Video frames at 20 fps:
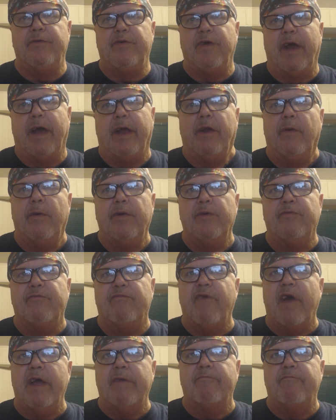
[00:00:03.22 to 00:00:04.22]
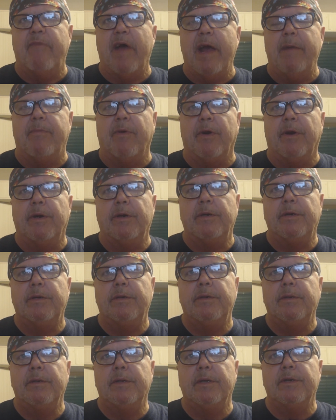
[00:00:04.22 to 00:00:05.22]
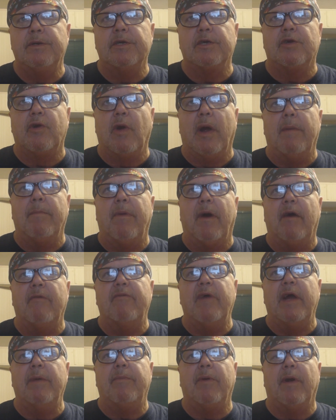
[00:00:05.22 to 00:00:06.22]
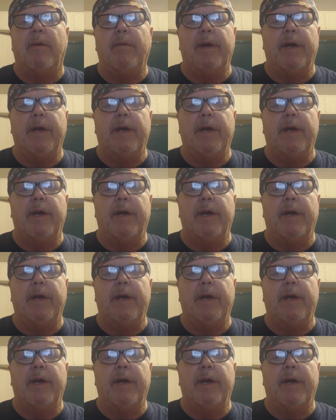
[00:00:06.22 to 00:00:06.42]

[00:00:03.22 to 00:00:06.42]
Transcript: The channel is Vape Vapor. This is Grandpa Vapor.